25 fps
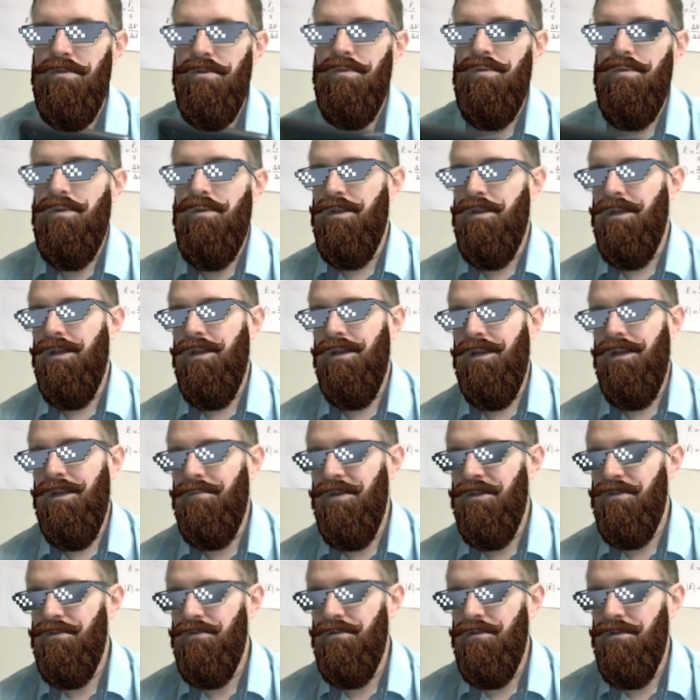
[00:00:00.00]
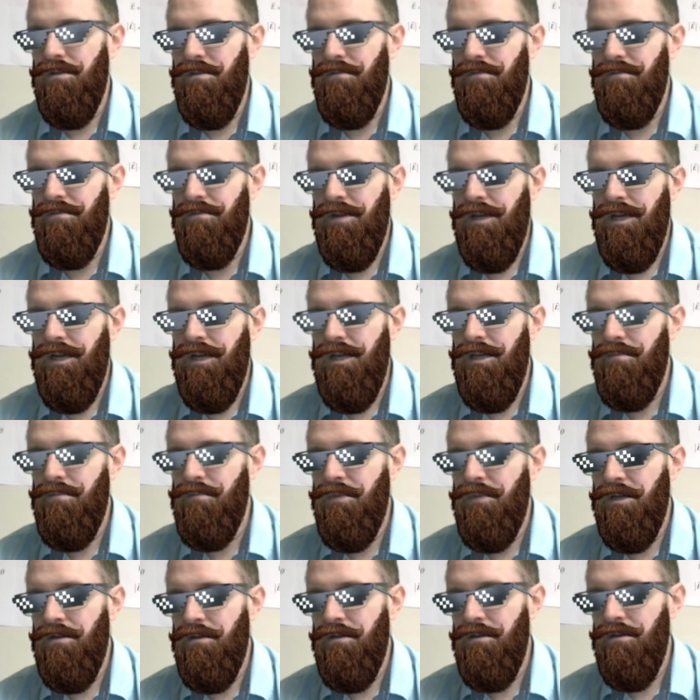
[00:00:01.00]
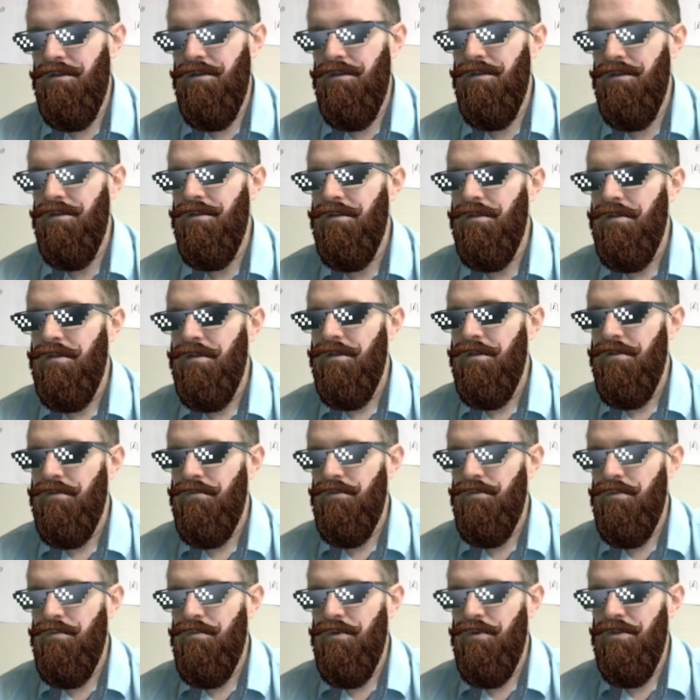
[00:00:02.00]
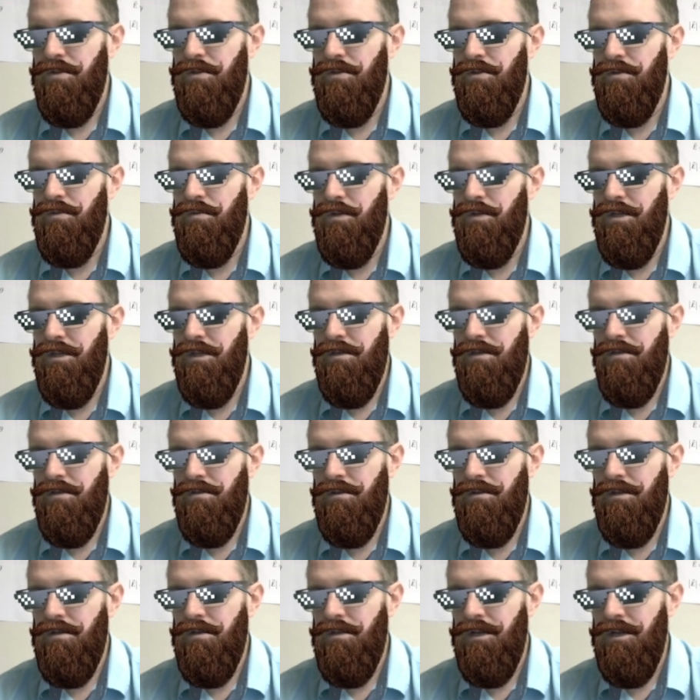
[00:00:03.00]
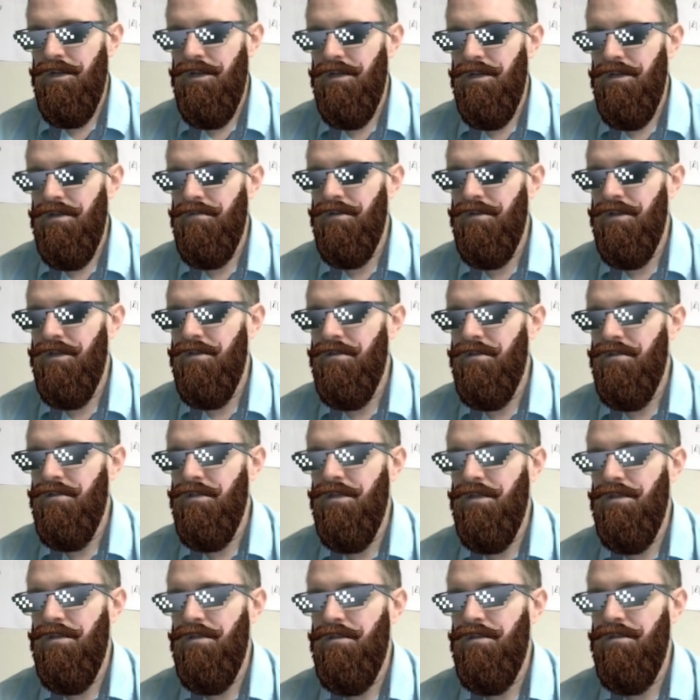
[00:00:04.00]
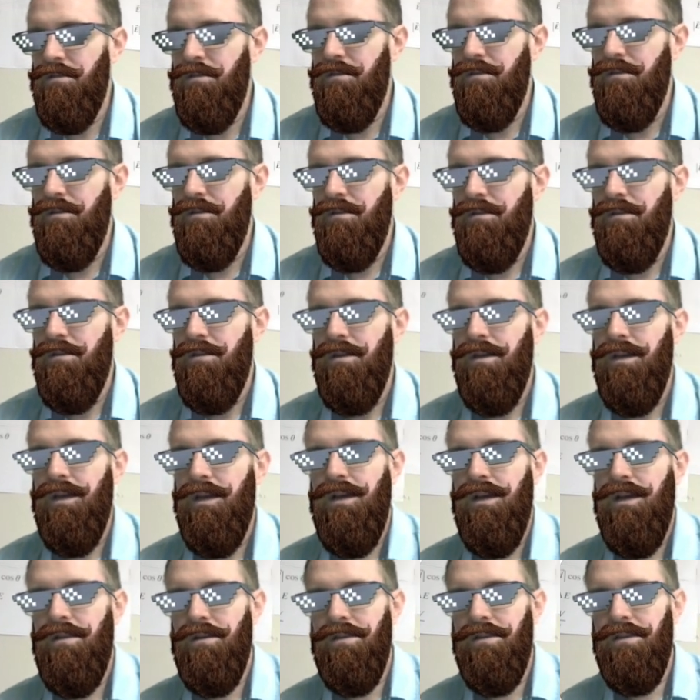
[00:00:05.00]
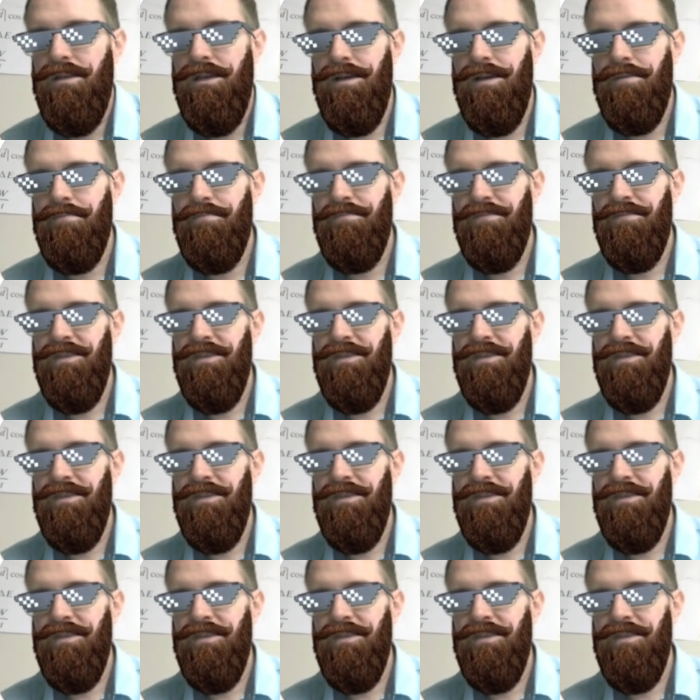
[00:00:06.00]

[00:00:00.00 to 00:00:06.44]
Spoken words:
I gotta make sure to divide by 3.2 e to the negative 19. Oh, look at that.